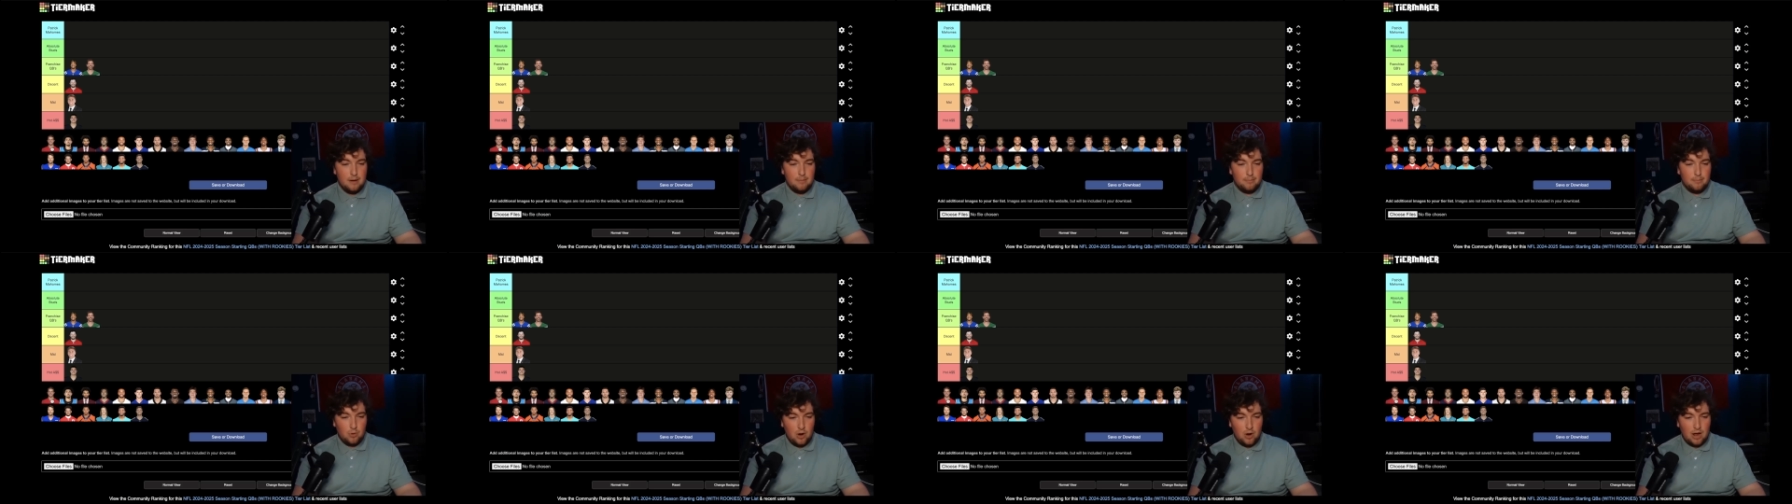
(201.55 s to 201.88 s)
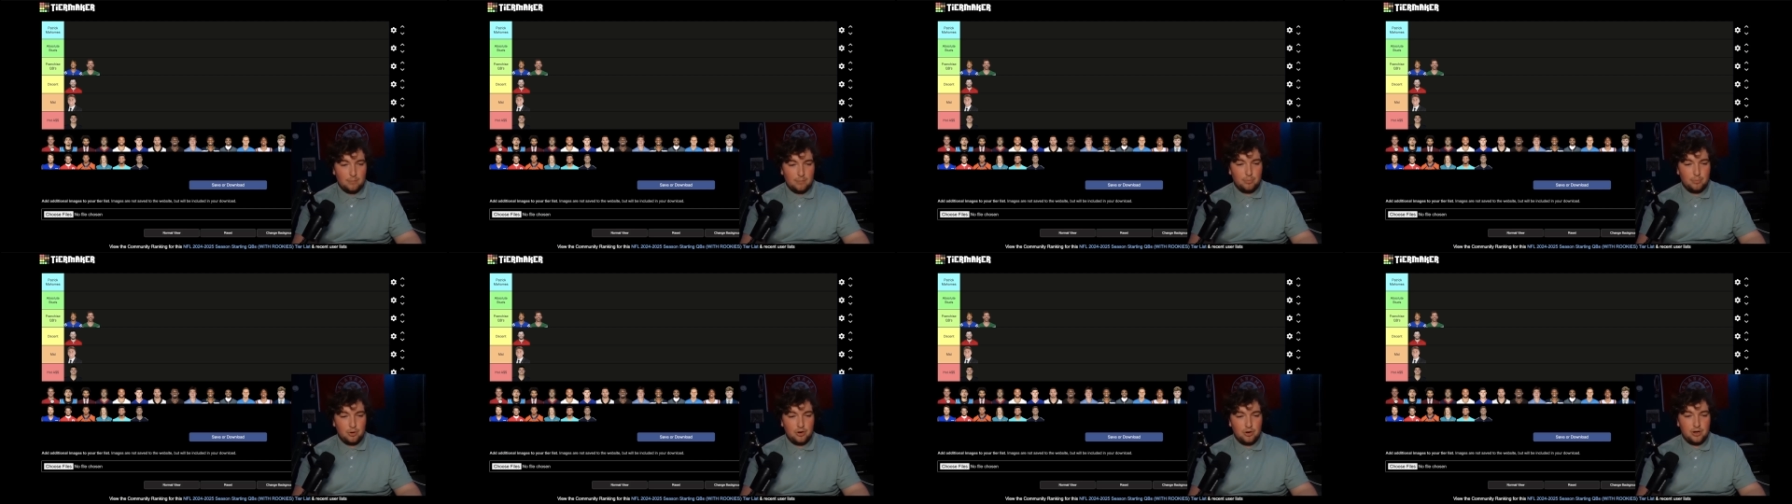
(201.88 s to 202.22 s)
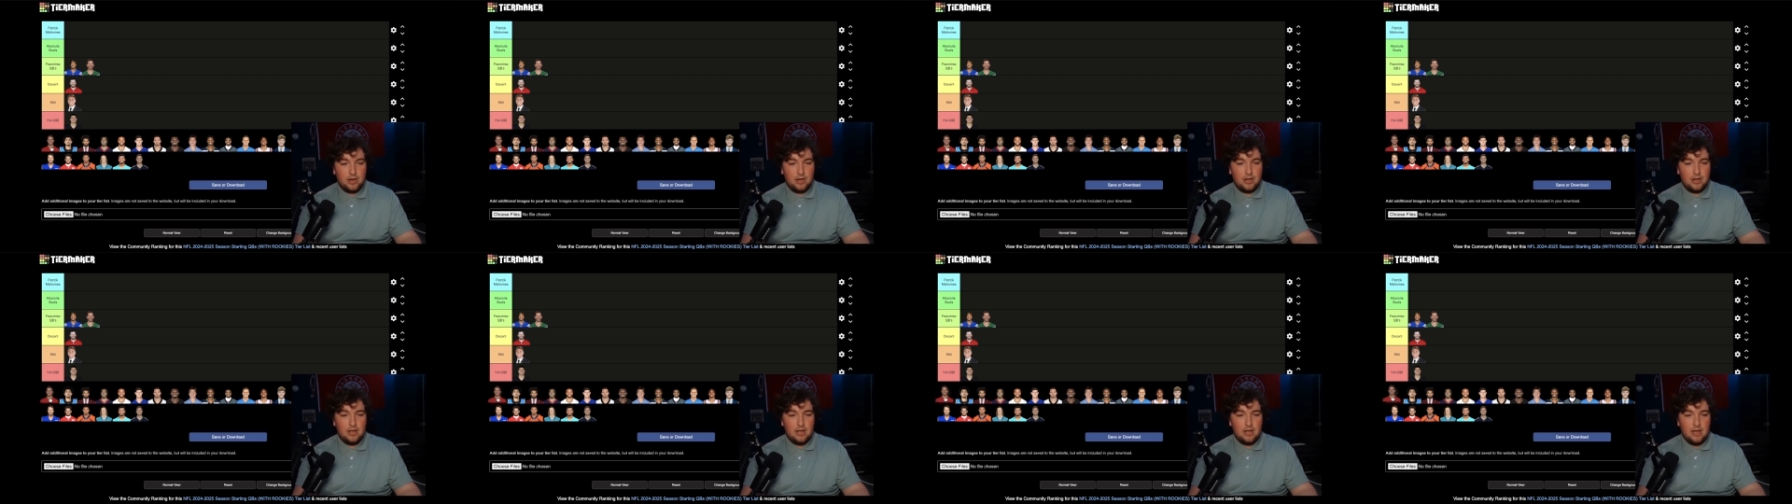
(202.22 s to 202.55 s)
Brock
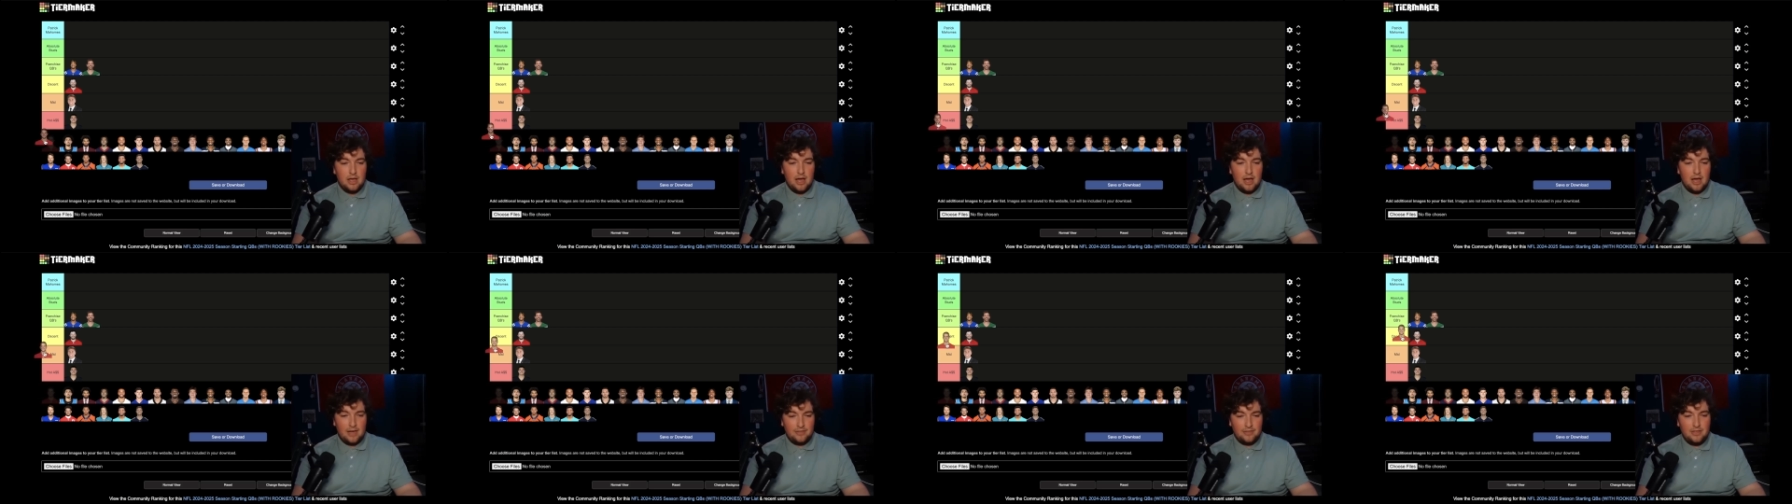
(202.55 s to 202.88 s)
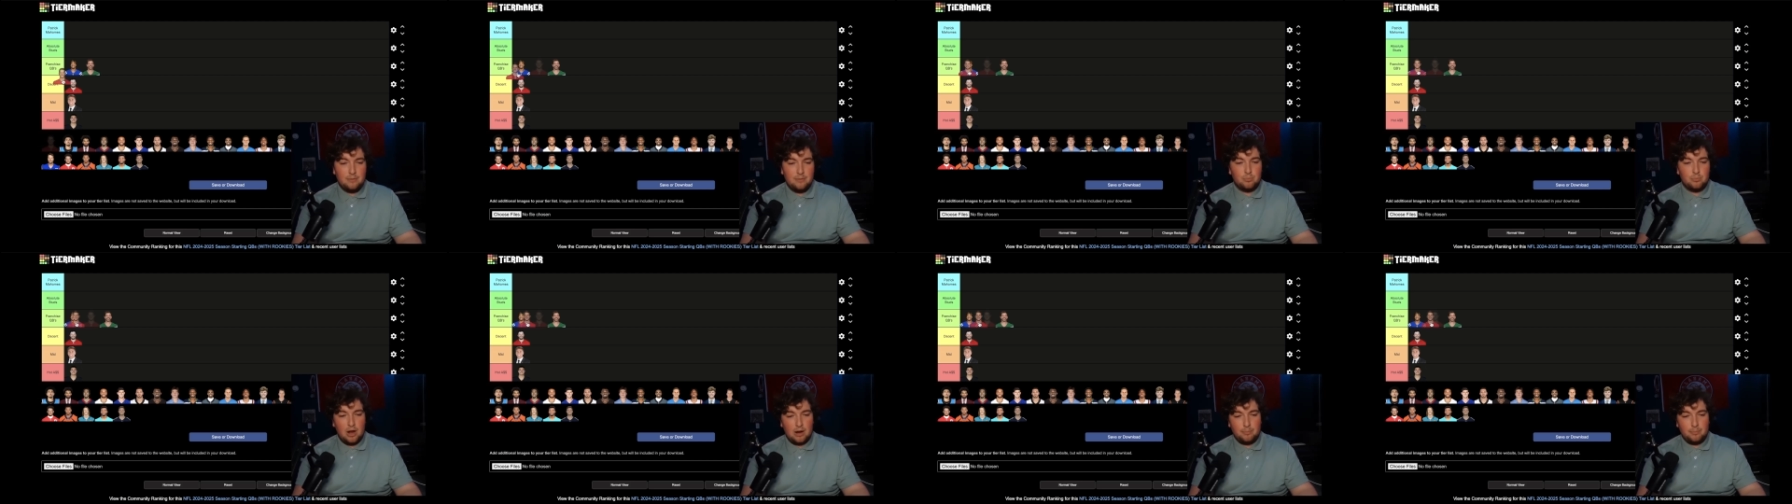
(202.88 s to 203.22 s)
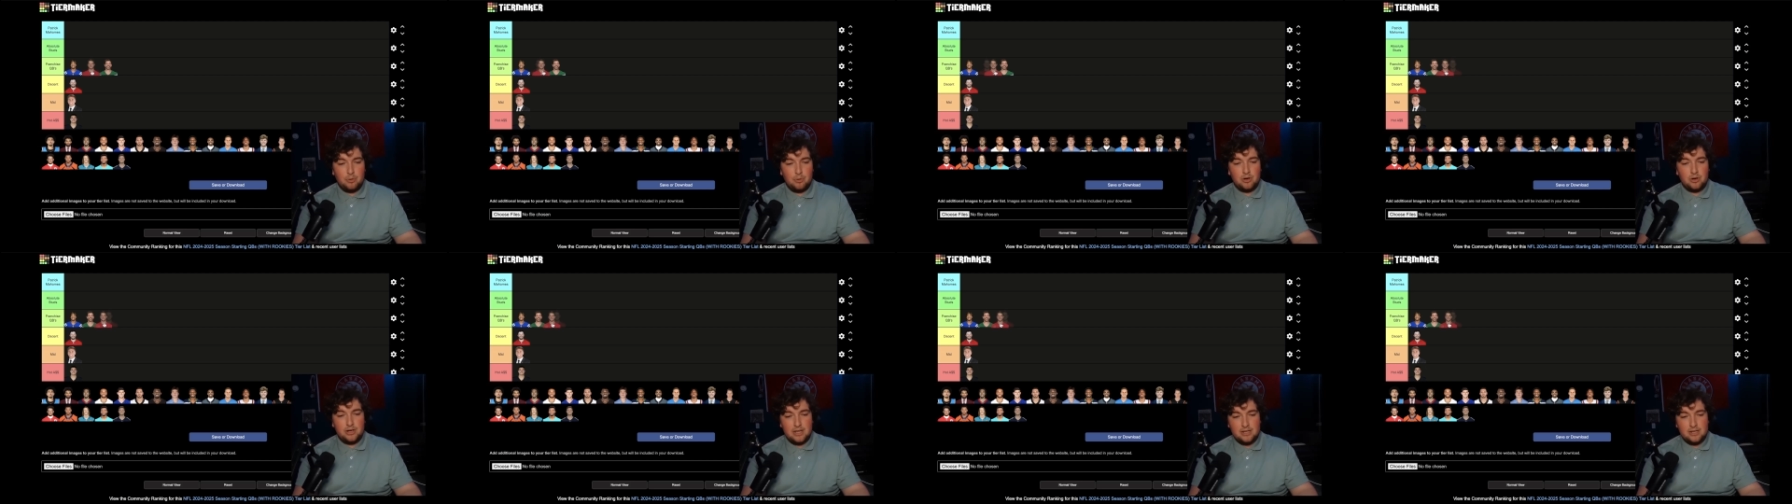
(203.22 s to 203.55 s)
Purdy, I think Brock
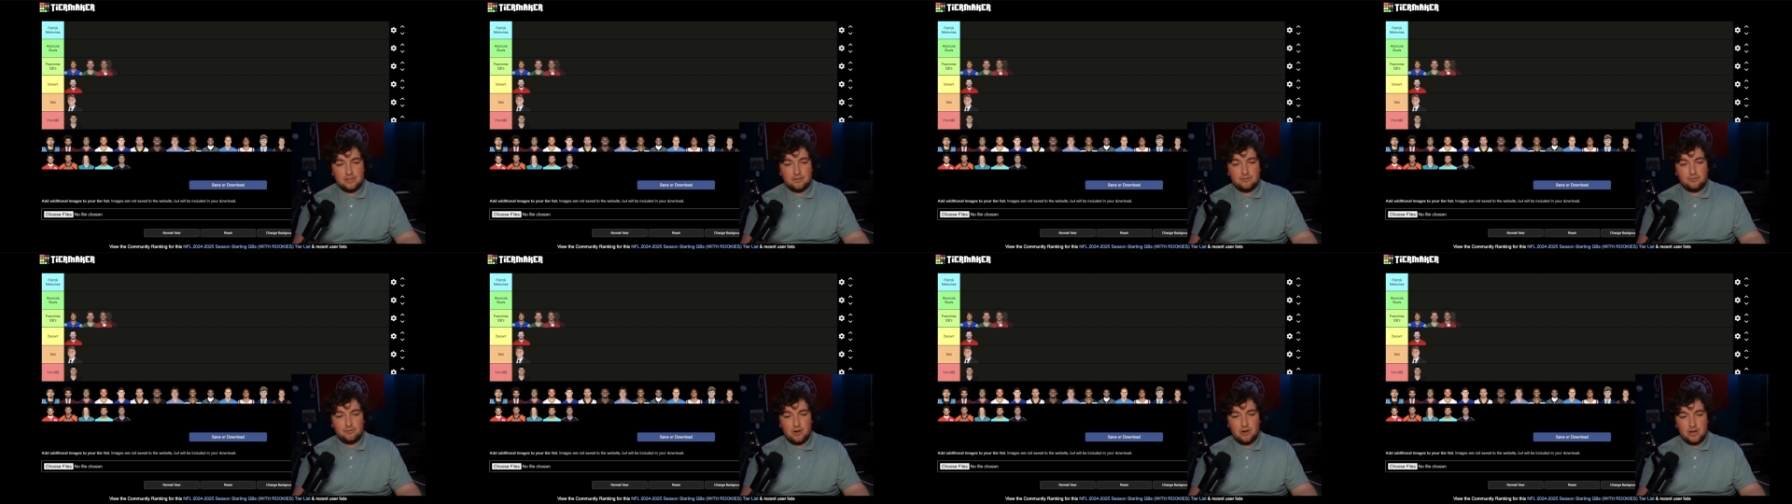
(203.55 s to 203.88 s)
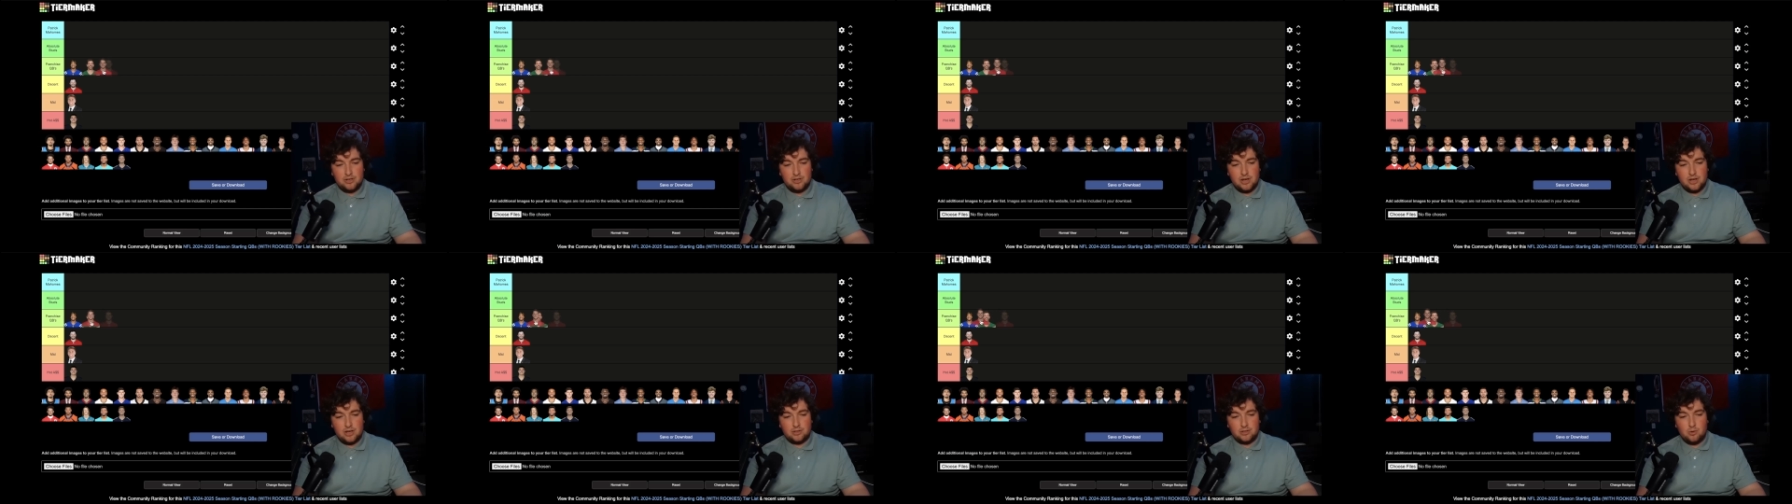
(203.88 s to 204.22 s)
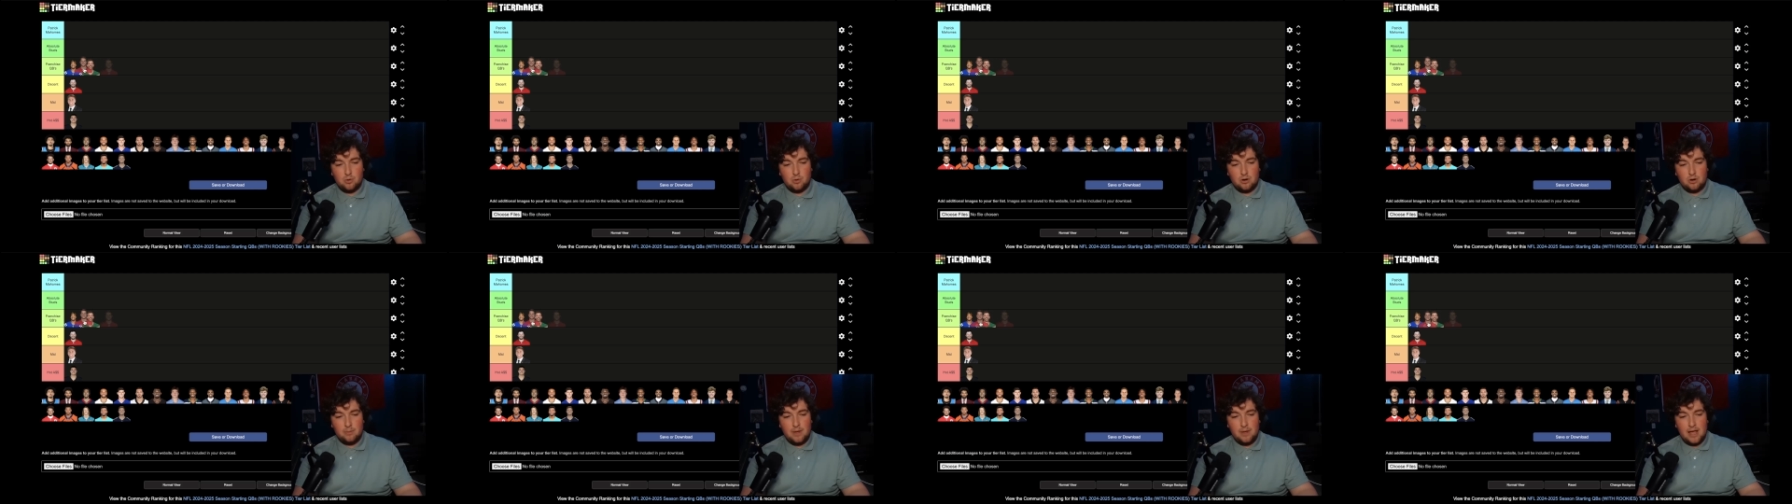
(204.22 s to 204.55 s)
Purdy is a franchise
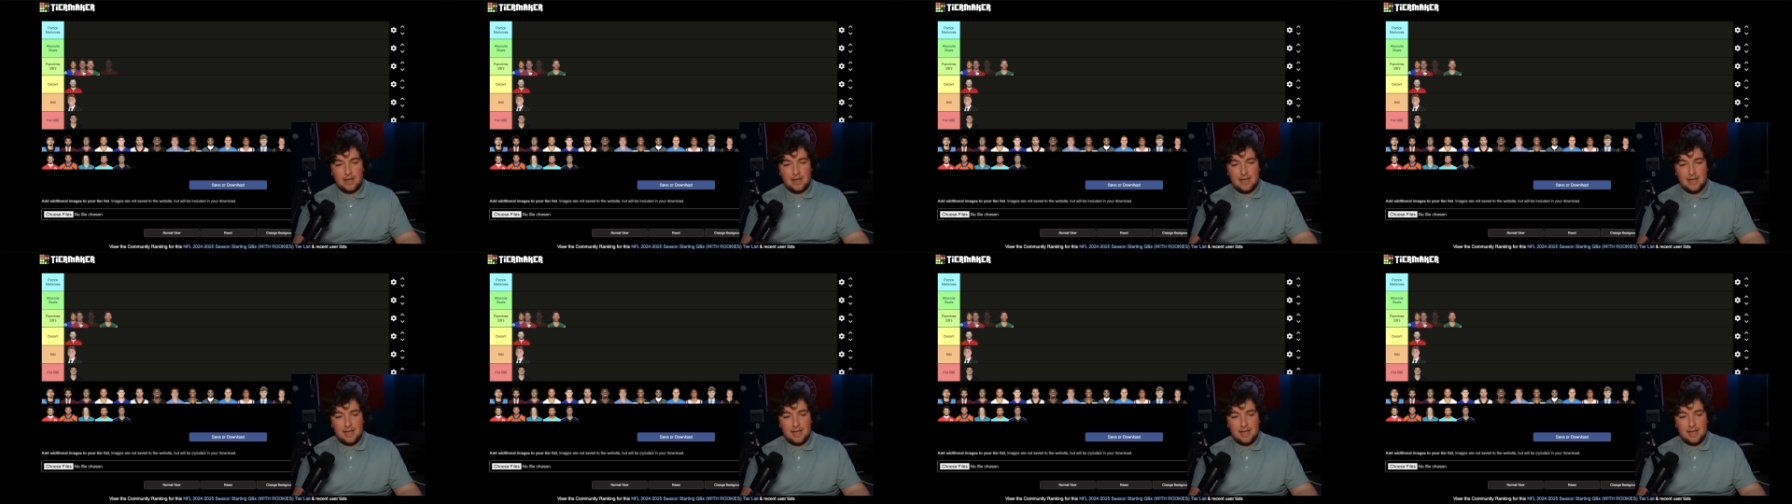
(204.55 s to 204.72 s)
quarterback,